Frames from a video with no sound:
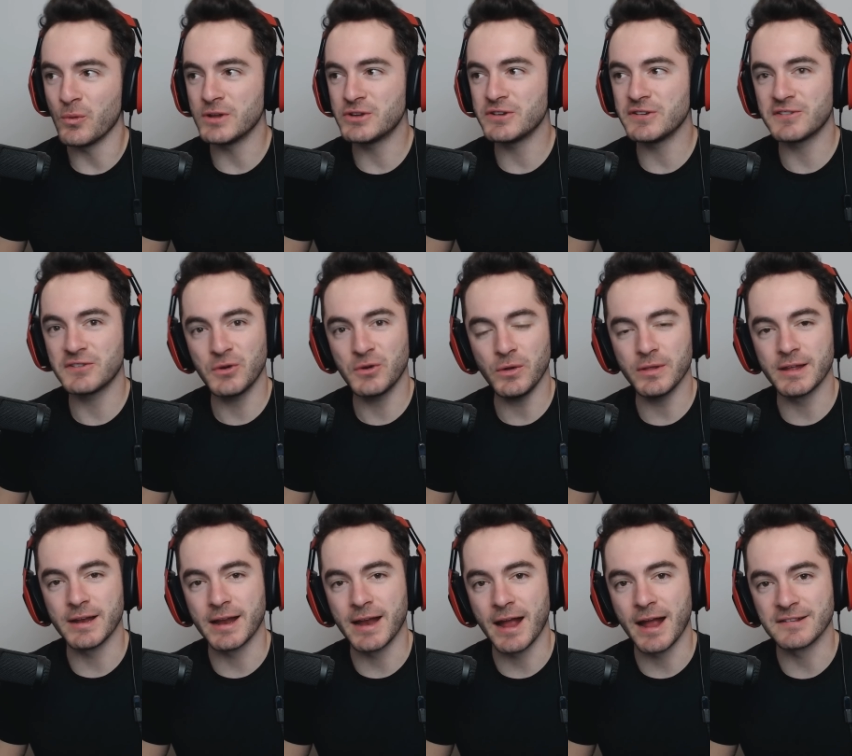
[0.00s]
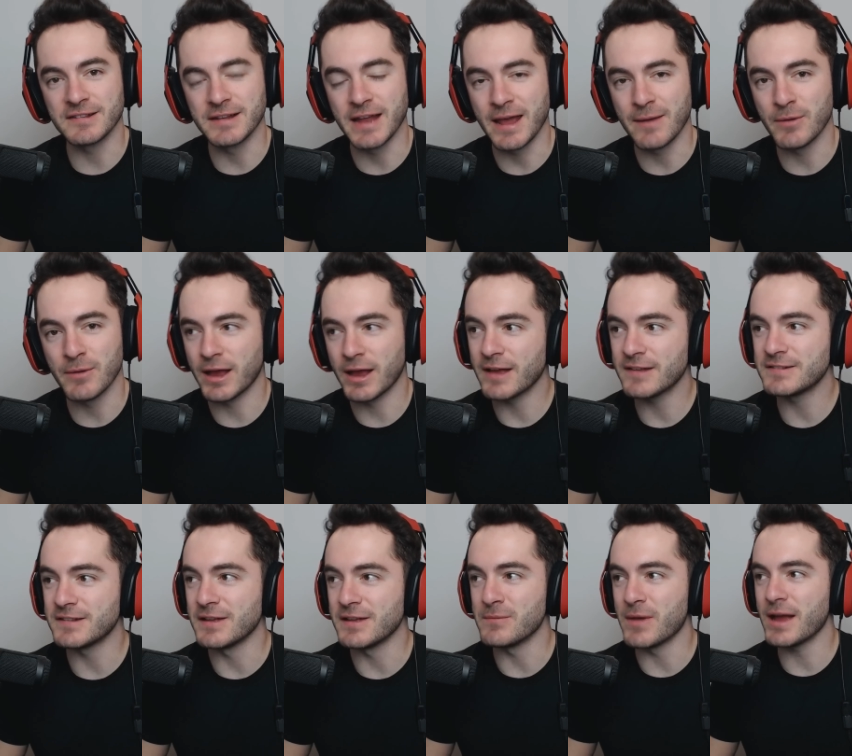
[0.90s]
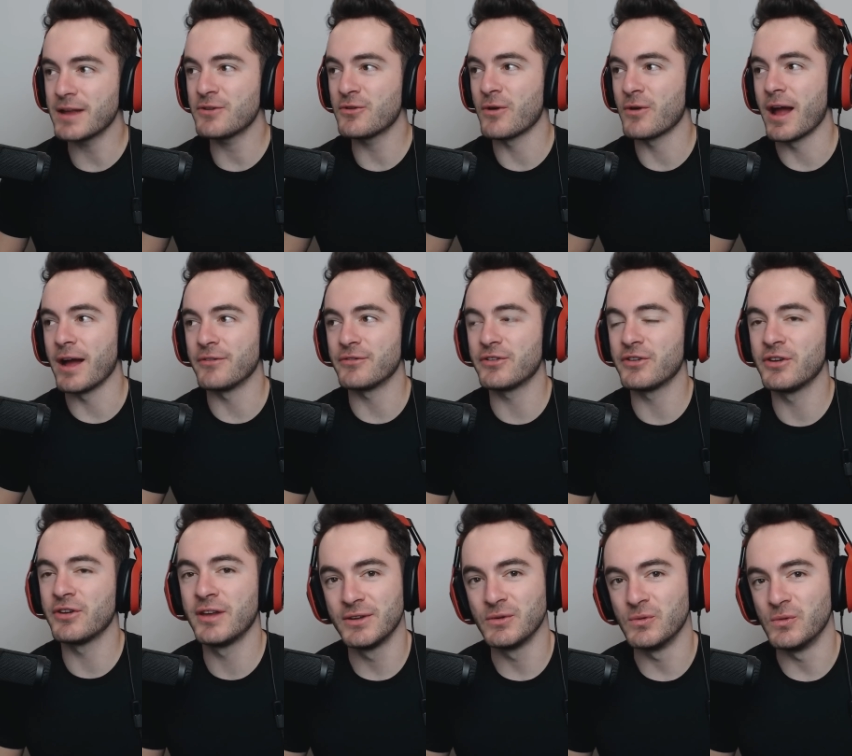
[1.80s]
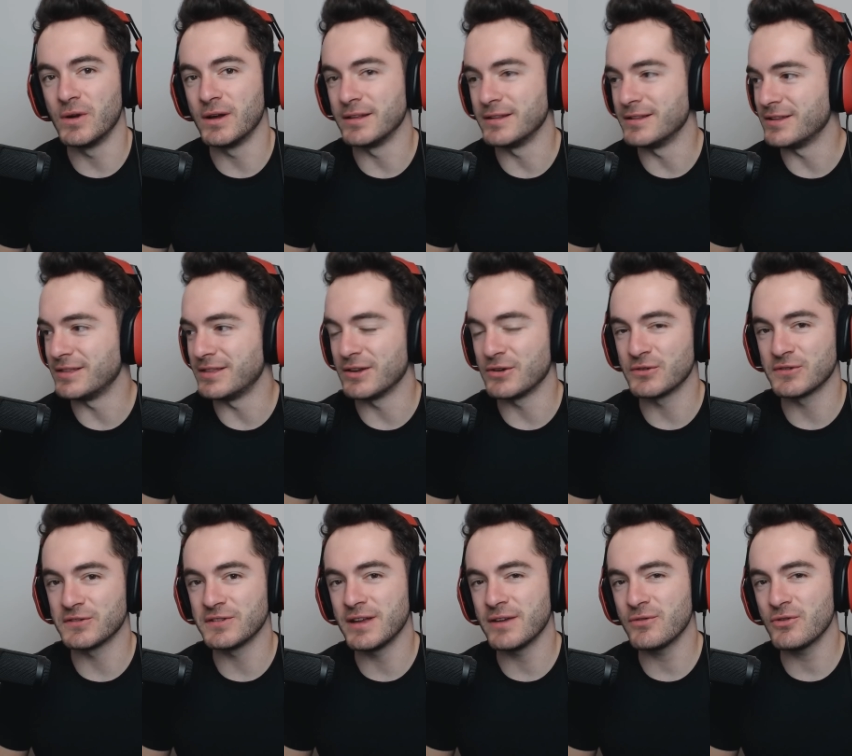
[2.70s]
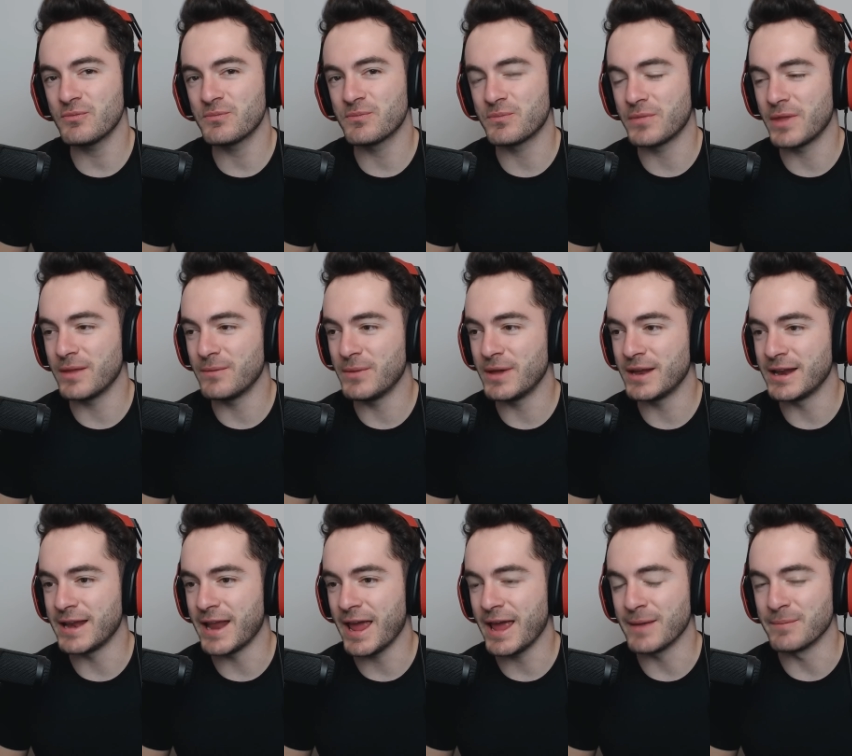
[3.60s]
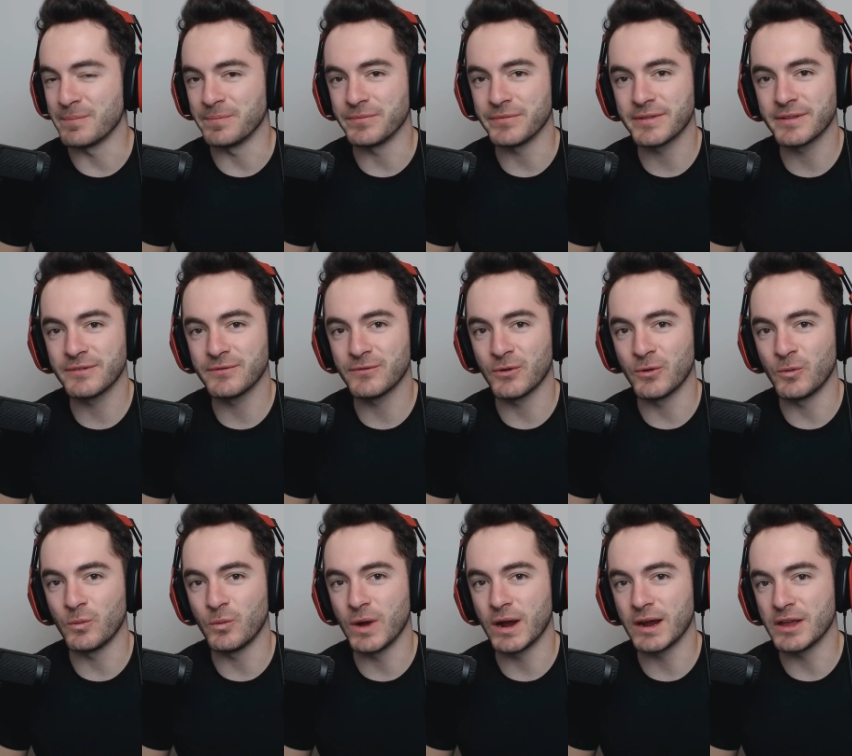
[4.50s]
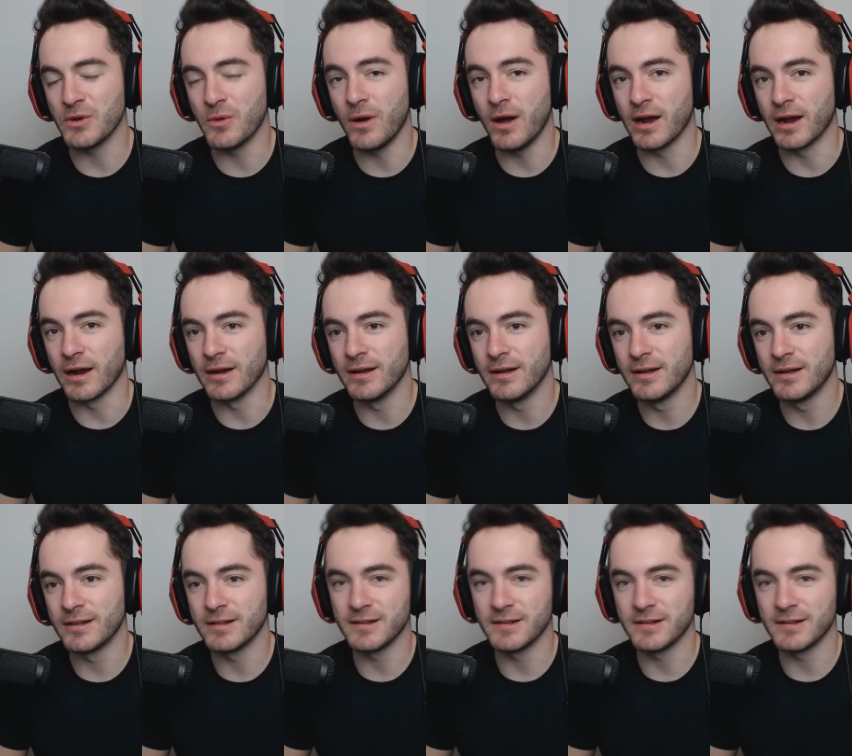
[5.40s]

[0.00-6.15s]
which is cool that it has a name, I guess. In Minecraft, when there's never been a name for where you are.